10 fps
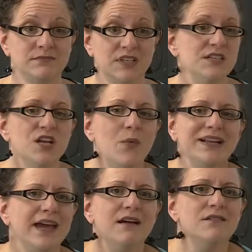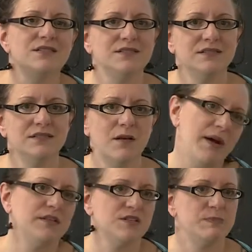Because no one cares
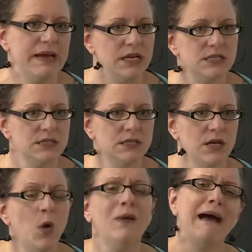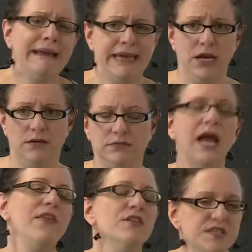about their Spanish. Well, I care.
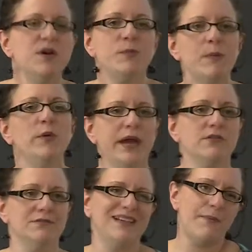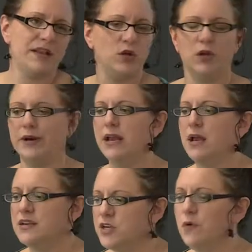And there are some other people who care. I'm not the only one.
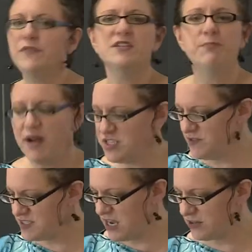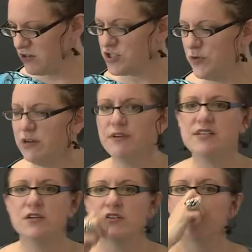So there's a bunch of us out there doing
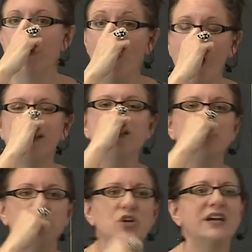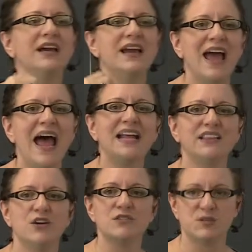research. We want to look
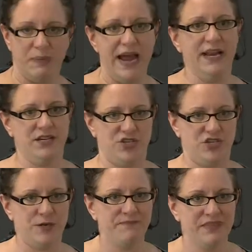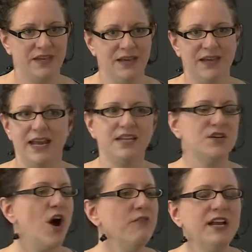at their Spanish.
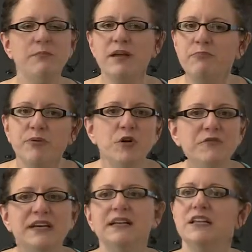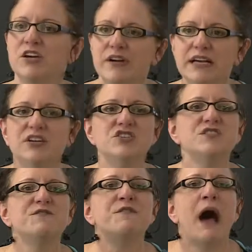It's already been proven that their English
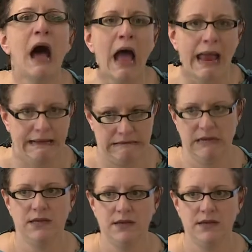is fine.